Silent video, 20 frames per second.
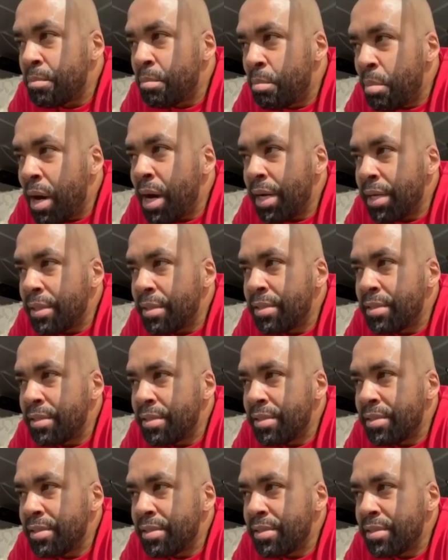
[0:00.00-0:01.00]
But
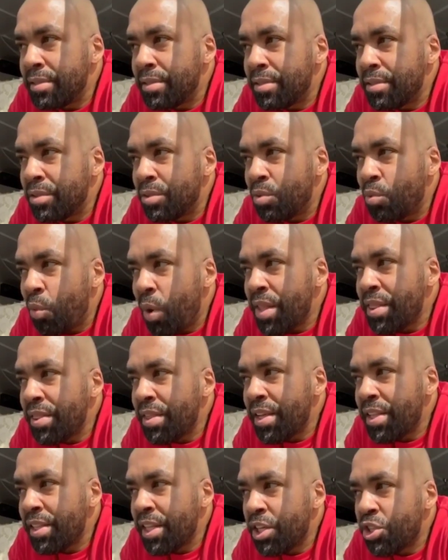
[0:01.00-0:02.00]
one
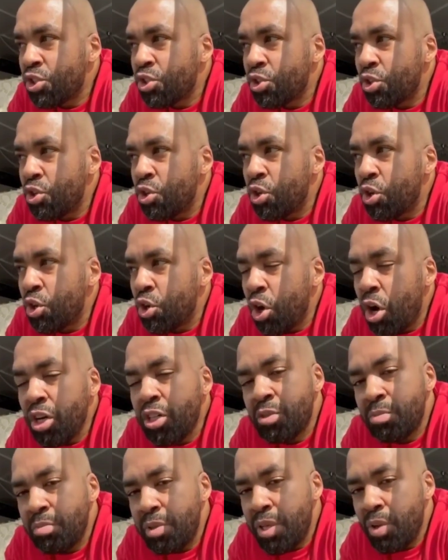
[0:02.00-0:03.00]
thing that should
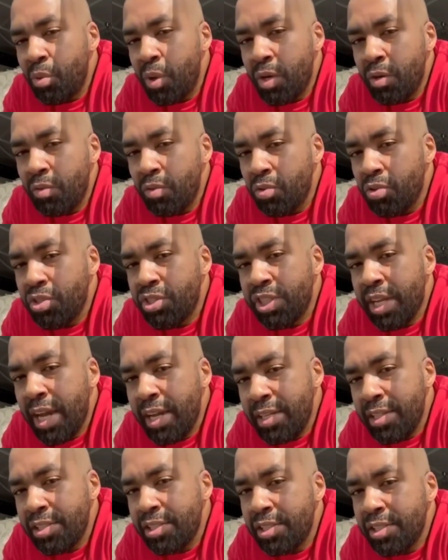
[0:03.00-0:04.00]
not be one of those
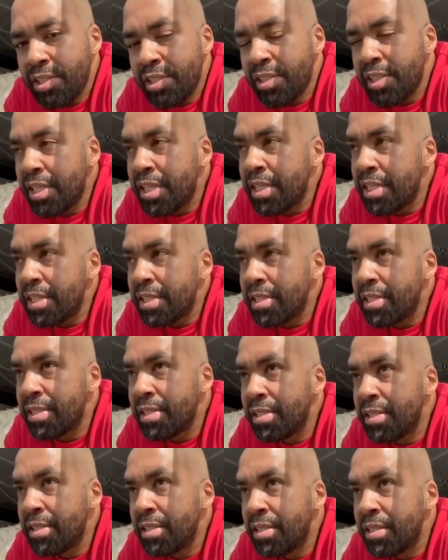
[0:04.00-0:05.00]
challenges
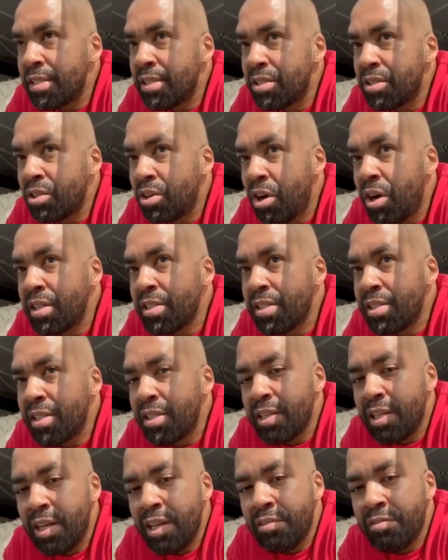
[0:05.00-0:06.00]
is
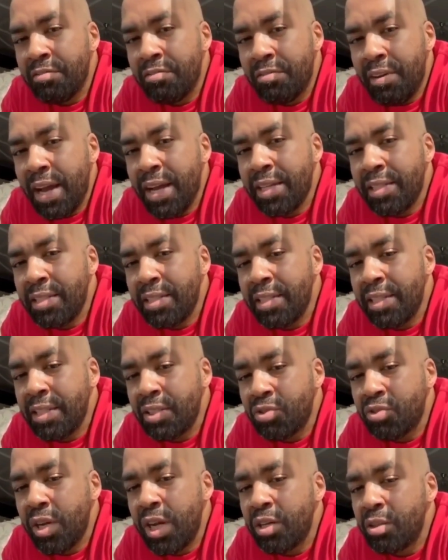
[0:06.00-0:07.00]
constantly fighting
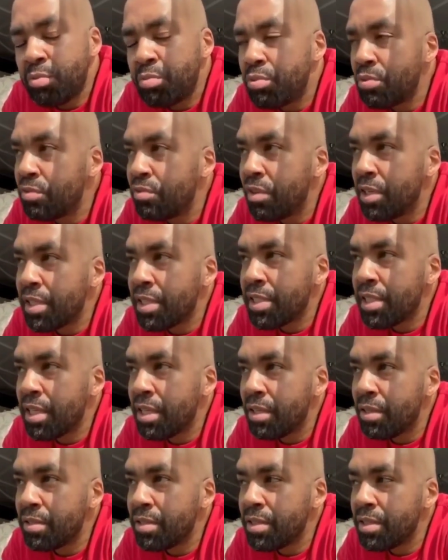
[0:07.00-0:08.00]
and trying to prove
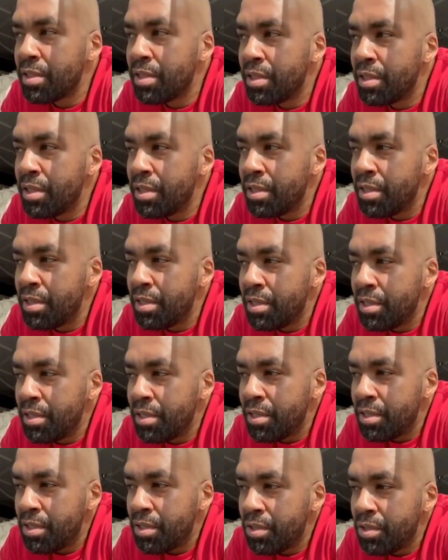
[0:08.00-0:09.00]
ourselves
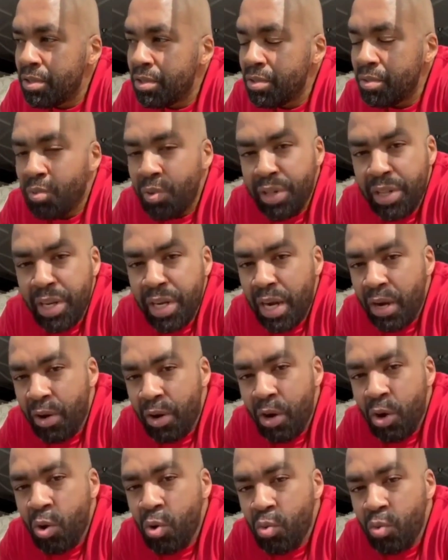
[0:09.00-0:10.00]
within
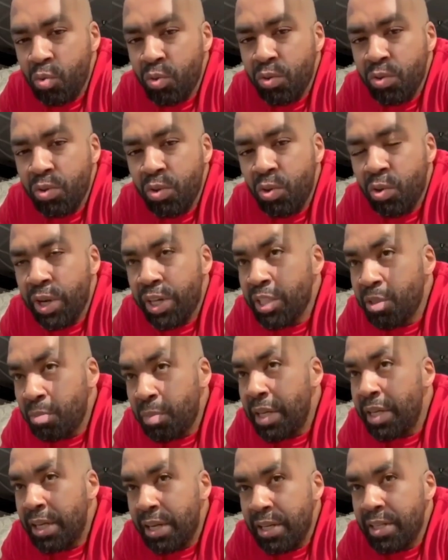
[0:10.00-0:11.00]
our own, or
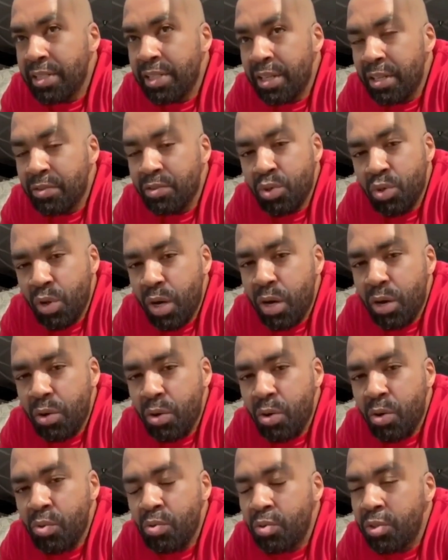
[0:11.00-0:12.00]
explain ourselves to our
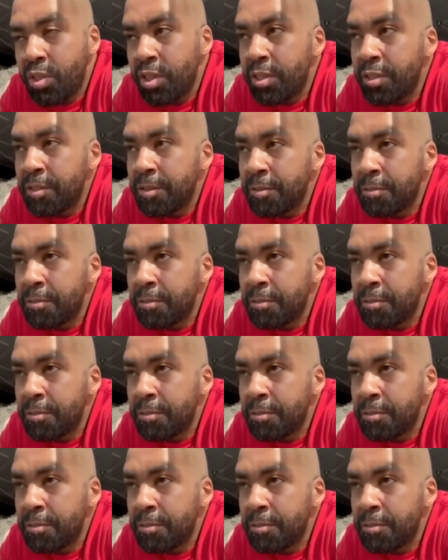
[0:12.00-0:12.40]
own.